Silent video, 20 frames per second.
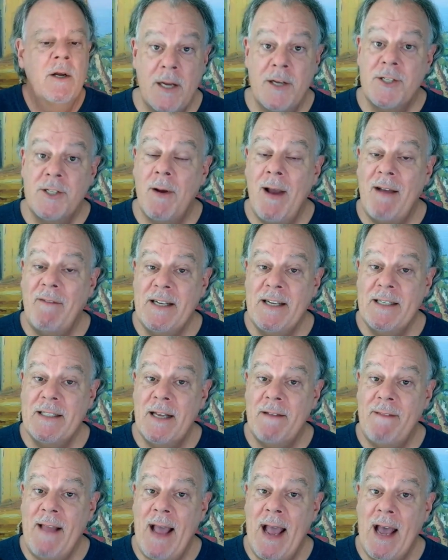So having
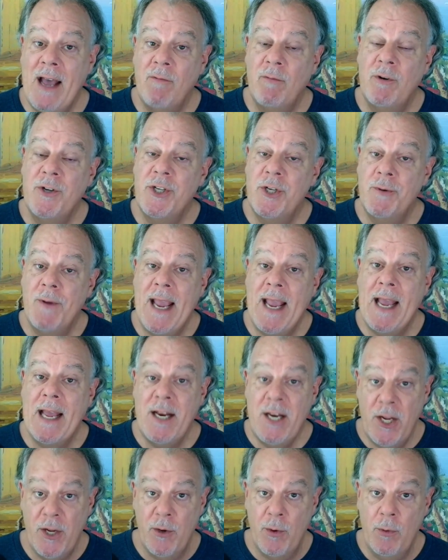said that, what you can
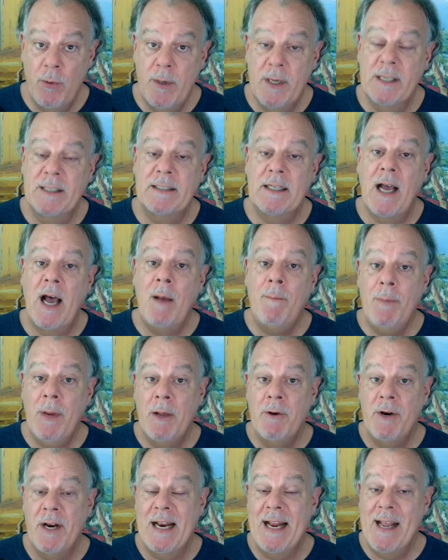do is
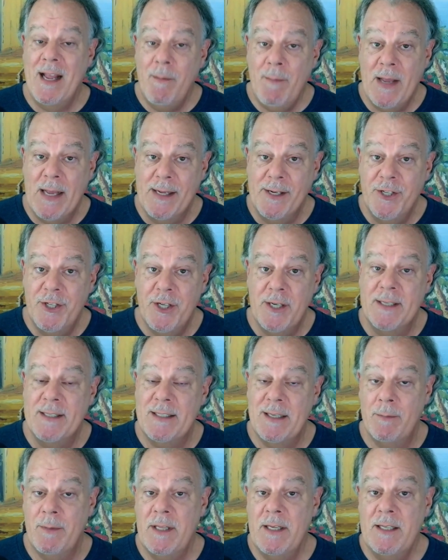upload an image in
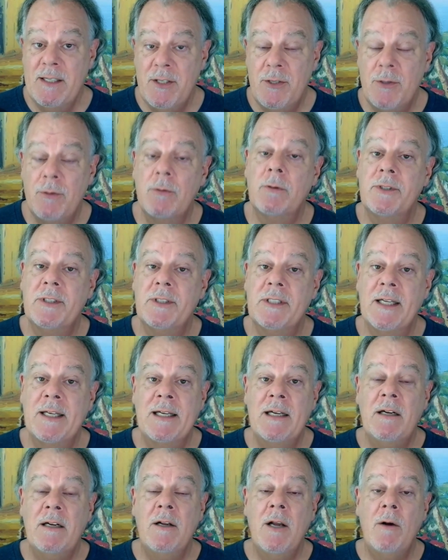some of these tools, and
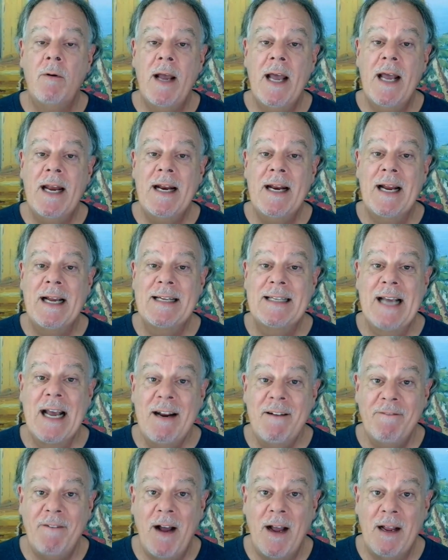it'll go ahead and
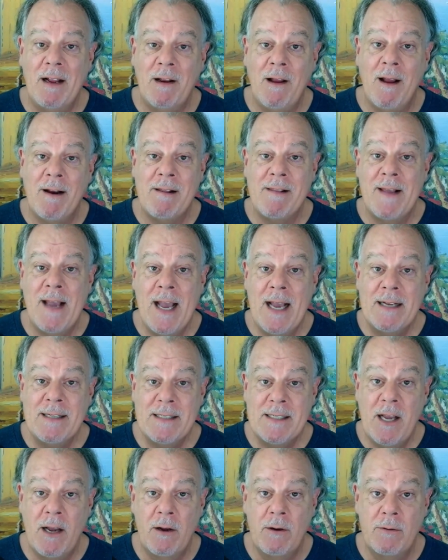identify a lot of the hex
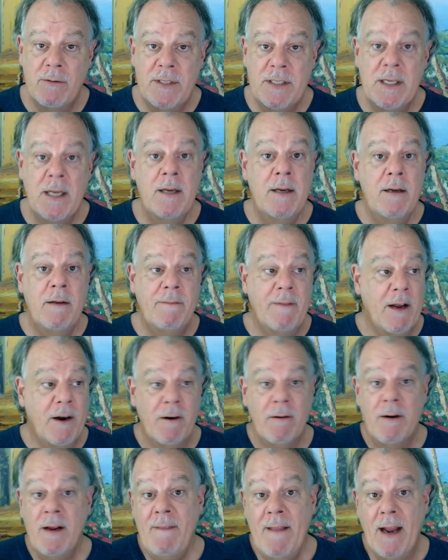codes that
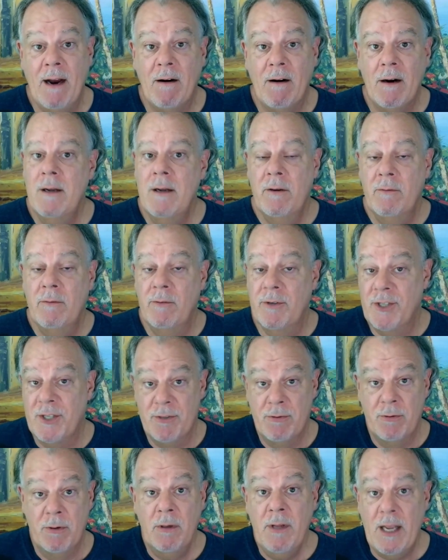are in there, which is
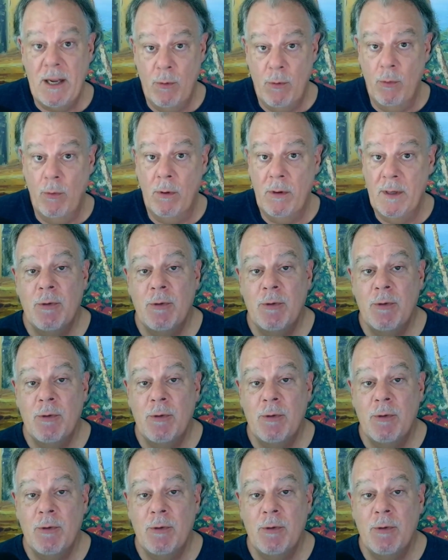really cool.